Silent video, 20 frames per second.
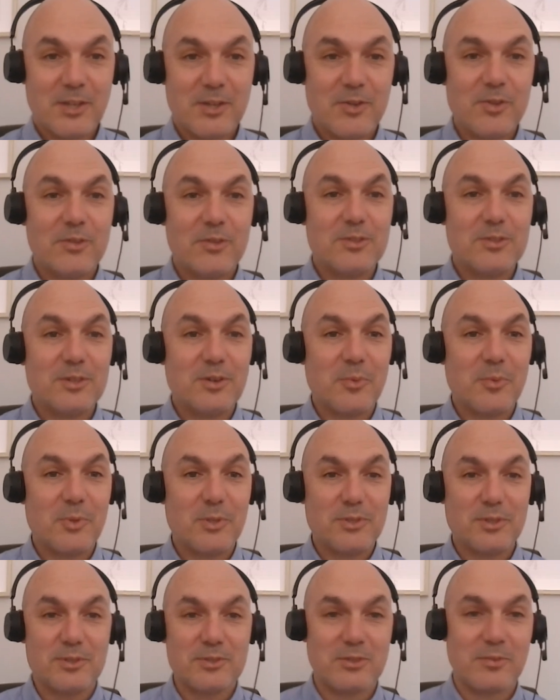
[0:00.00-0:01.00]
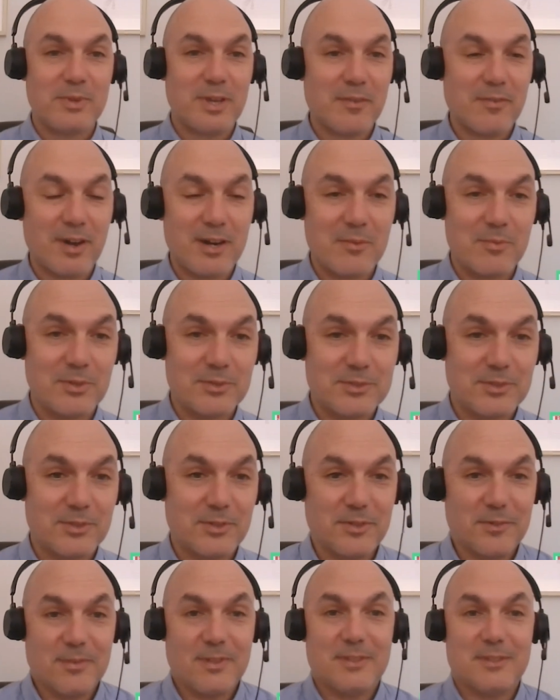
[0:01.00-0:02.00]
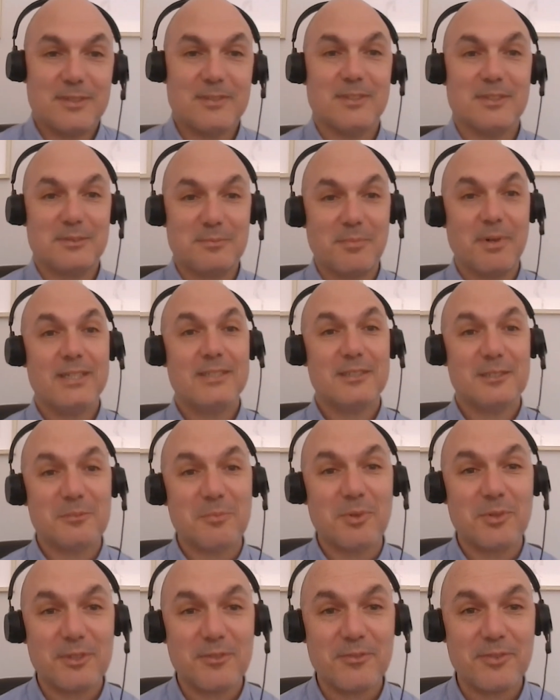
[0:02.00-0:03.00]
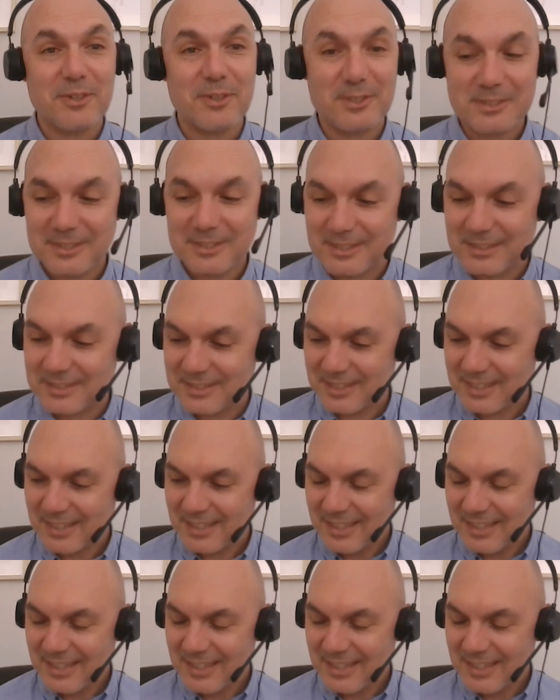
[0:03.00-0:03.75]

You don't know what's going to be available, so it makes it more difficult, isn't it?